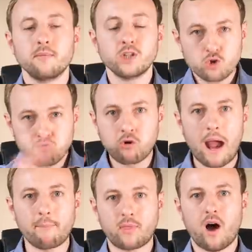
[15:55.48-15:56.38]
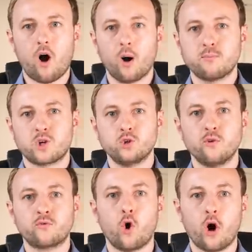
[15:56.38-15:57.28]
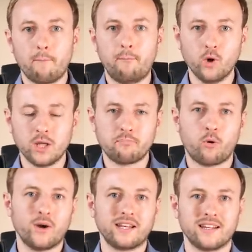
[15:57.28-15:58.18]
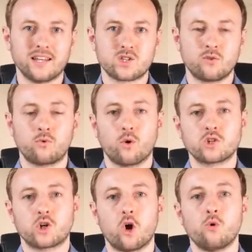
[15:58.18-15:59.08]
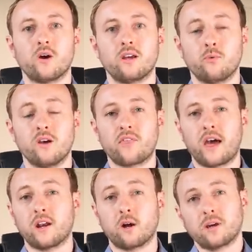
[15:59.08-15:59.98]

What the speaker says: let me just wrap that up so you've got a bullet point list of what to go away with. And then